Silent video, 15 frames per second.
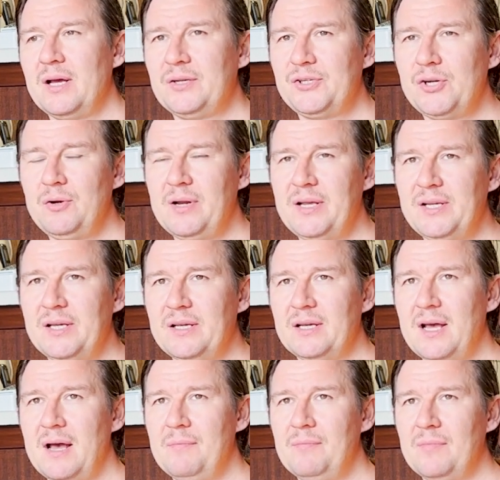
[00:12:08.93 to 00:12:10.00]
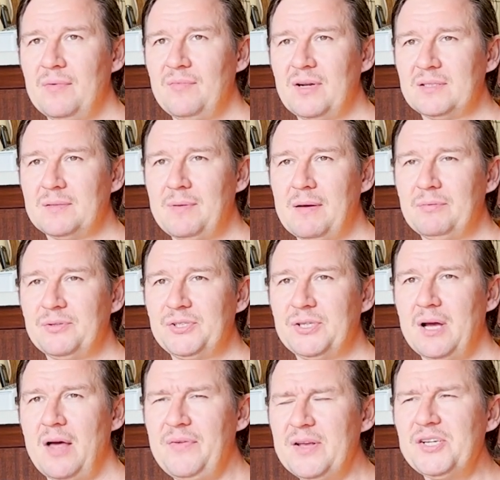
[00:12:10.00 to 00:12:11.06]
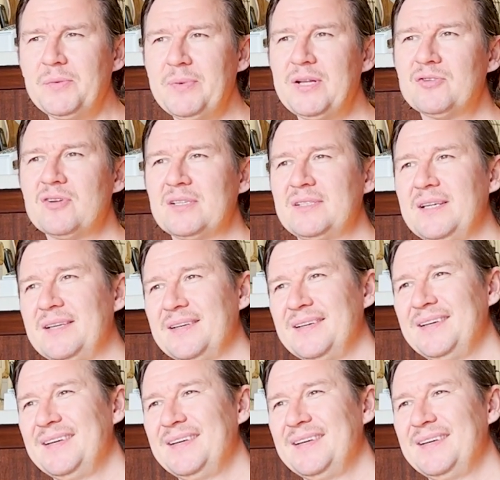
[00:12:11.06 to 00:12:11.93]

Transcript: Julie runs the pub. I think she'd be interested.